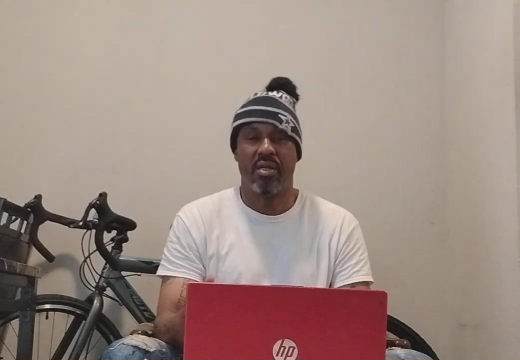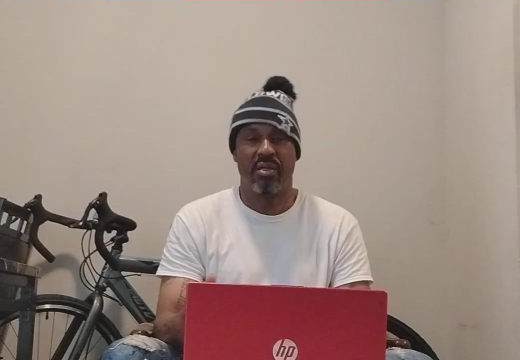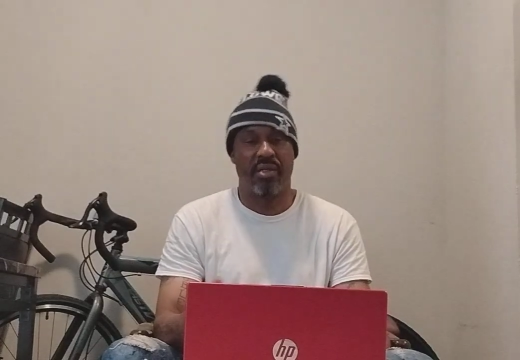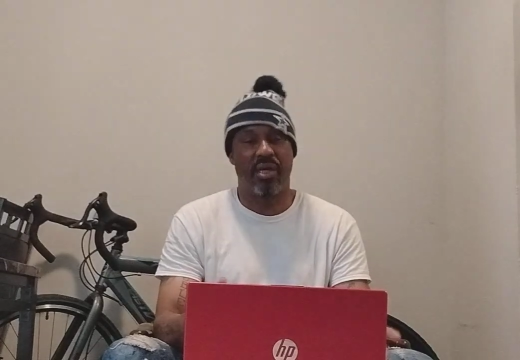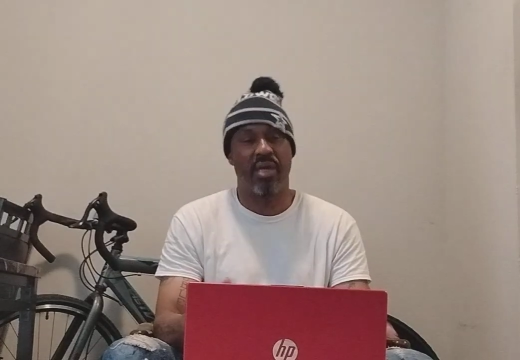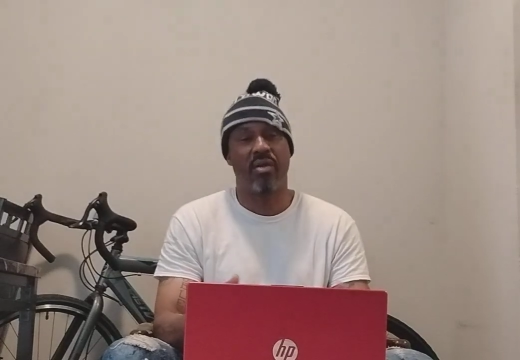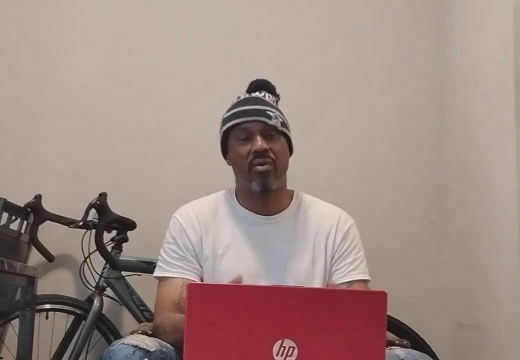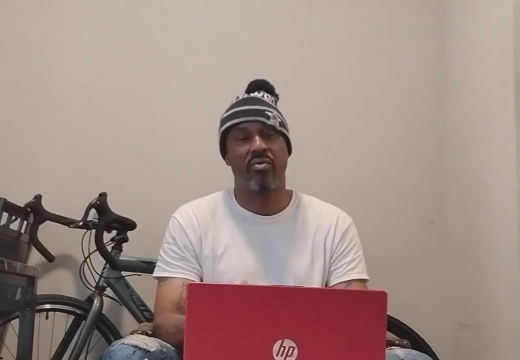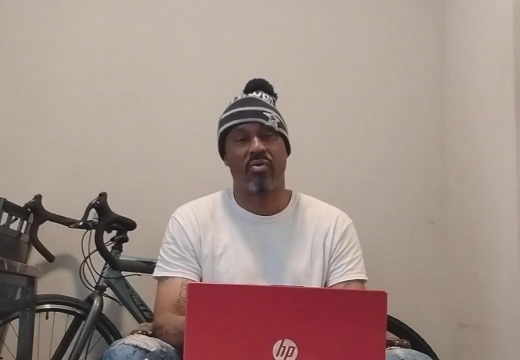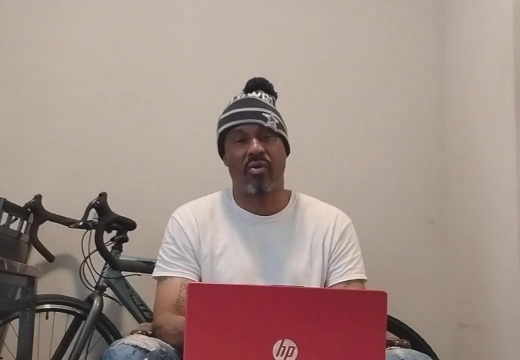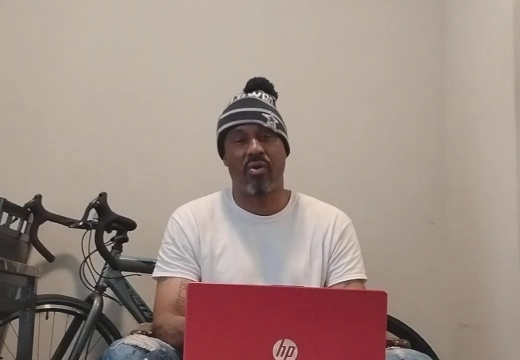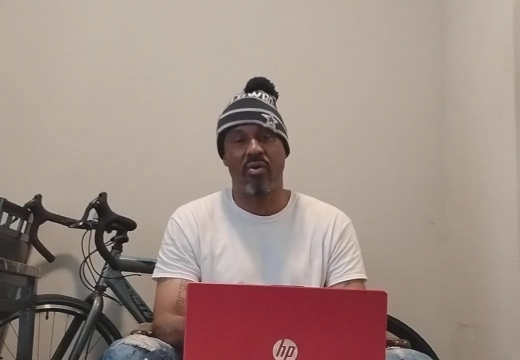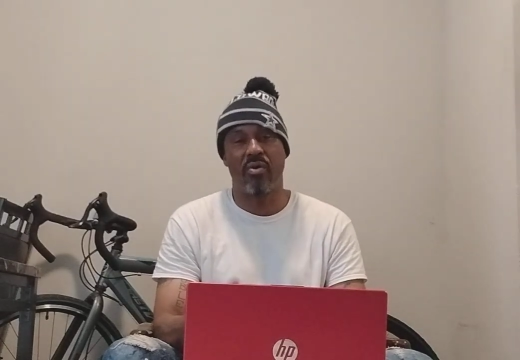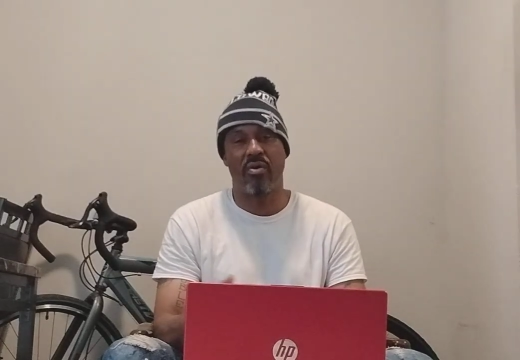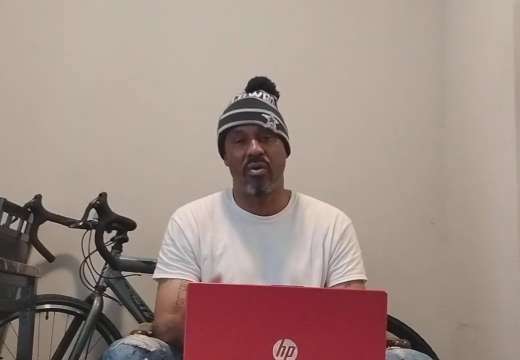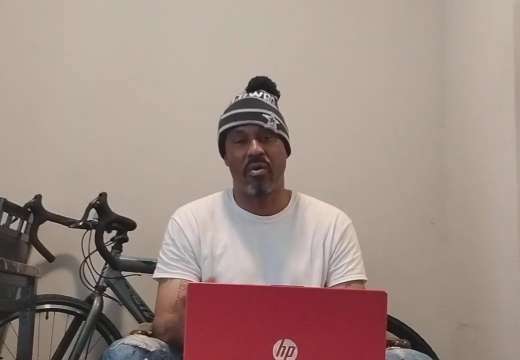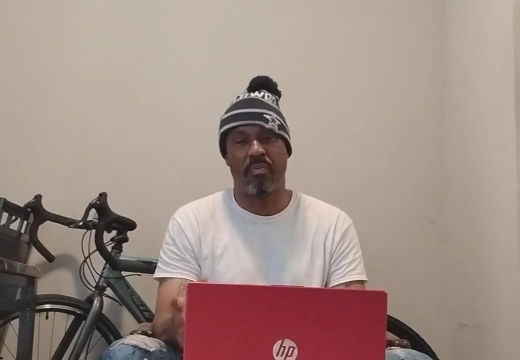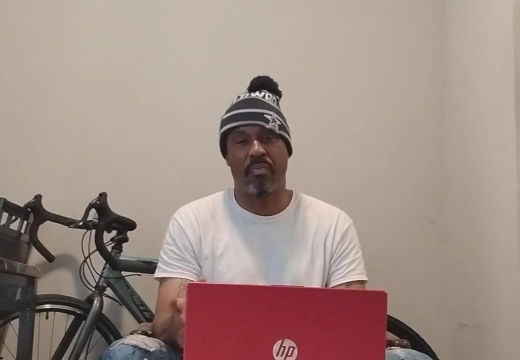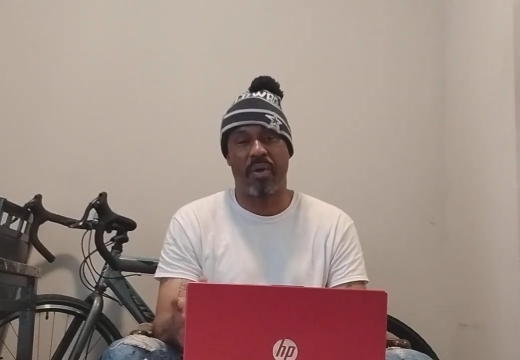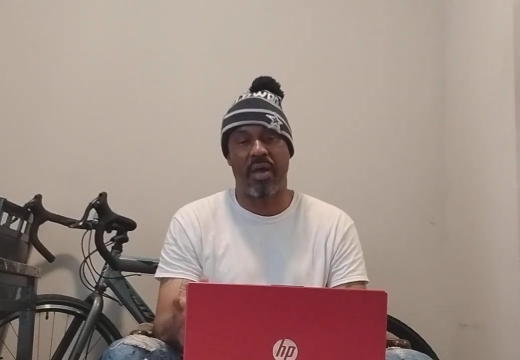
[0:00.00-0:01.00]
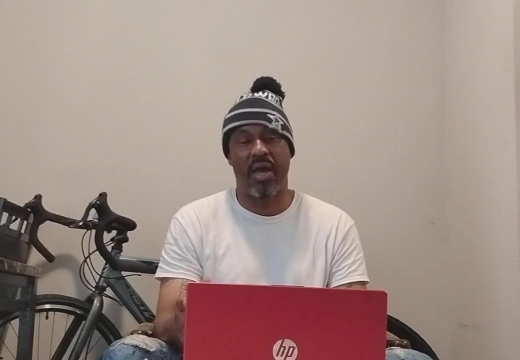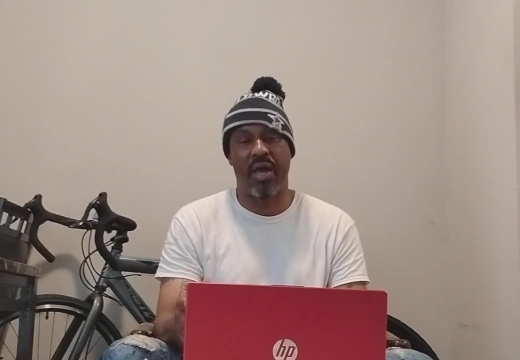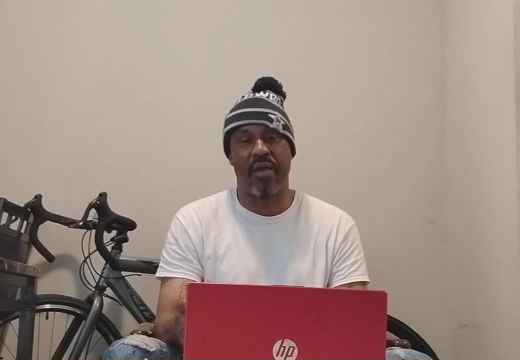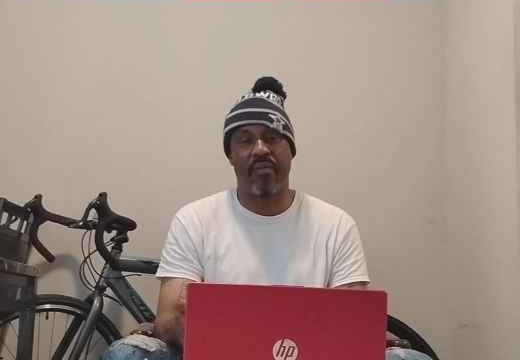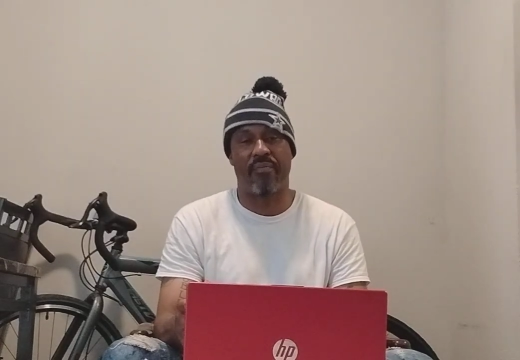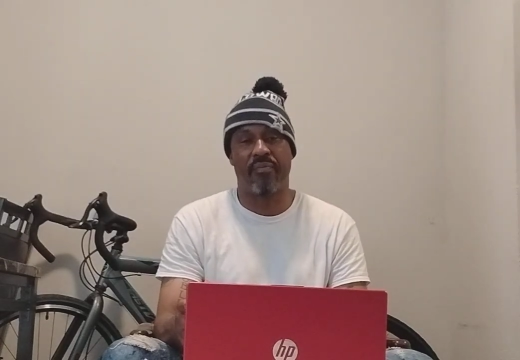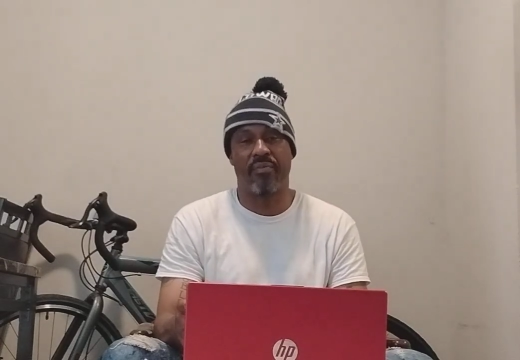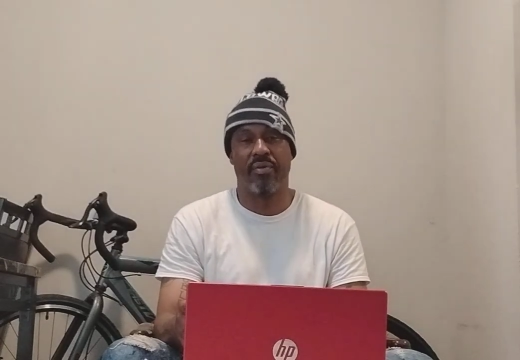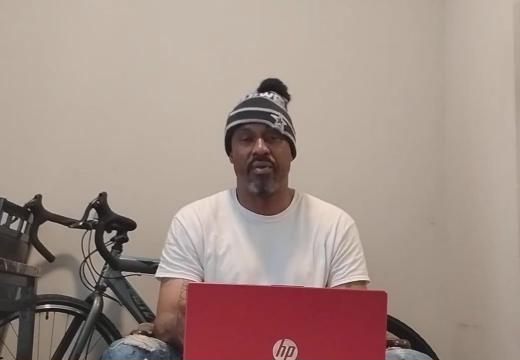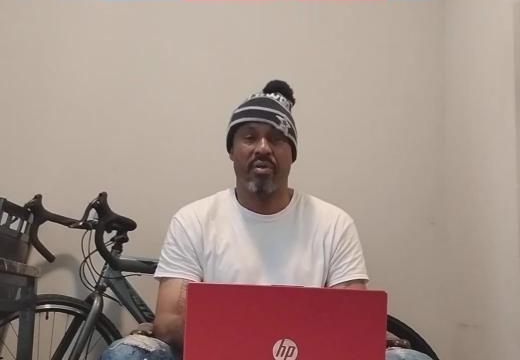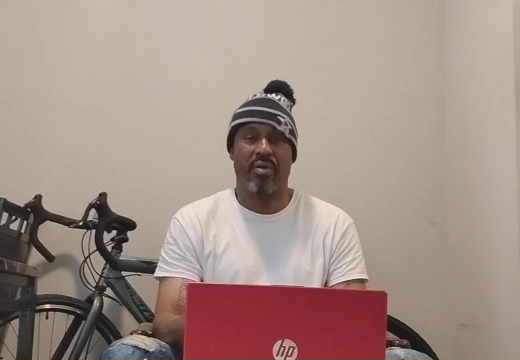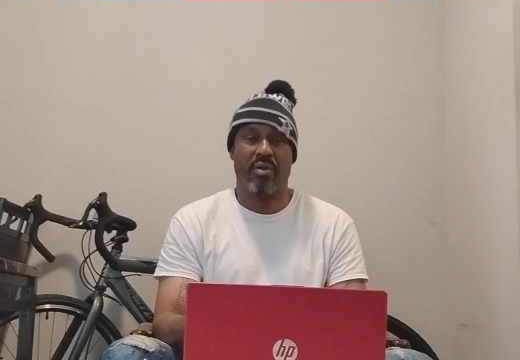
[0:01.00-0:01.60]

They don't care about,